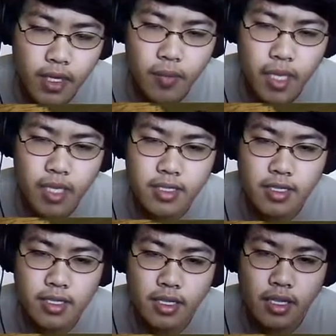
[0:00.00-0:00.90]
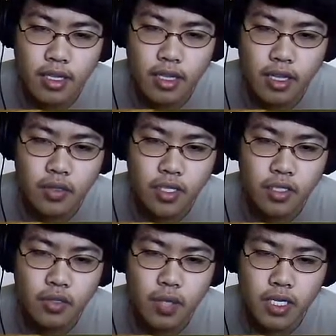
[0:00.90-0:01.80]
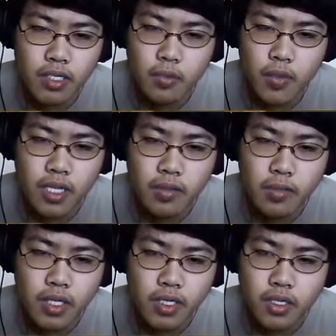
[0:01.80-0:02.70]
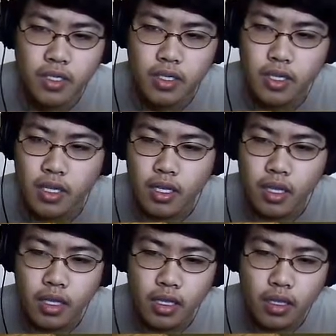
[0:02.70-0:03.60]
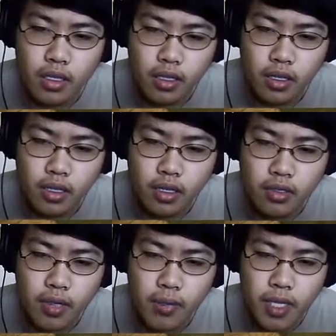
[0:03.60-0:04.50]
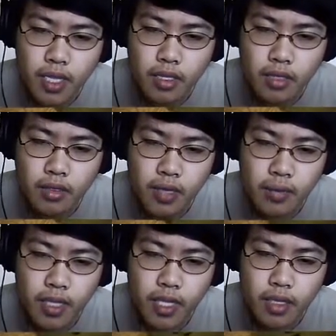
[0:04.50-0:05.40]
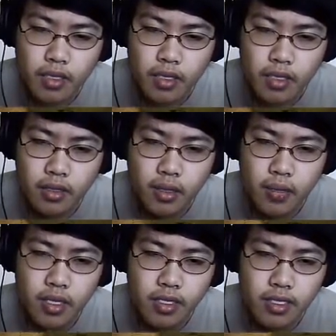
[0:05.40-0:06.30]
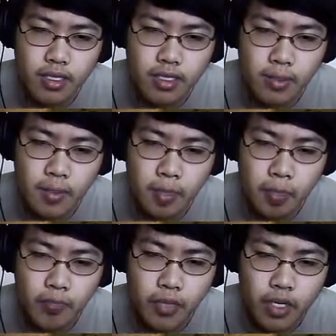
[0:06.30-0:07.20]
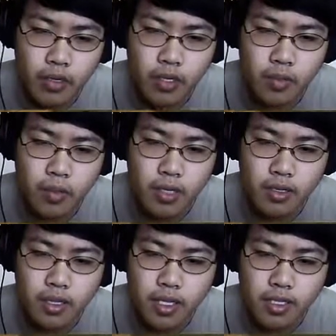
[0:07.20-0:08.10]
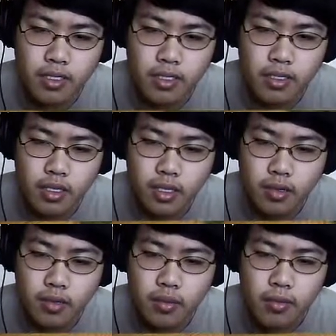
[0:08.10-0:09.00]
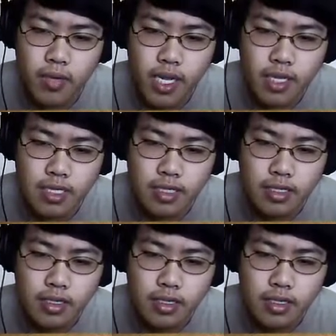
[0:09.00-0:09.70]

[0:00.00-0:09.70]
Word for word: Because, uh, I use it too much, way too much. Uh, let's grab that, grab that, grab this. Oh, another pine, yes. Grab some grass.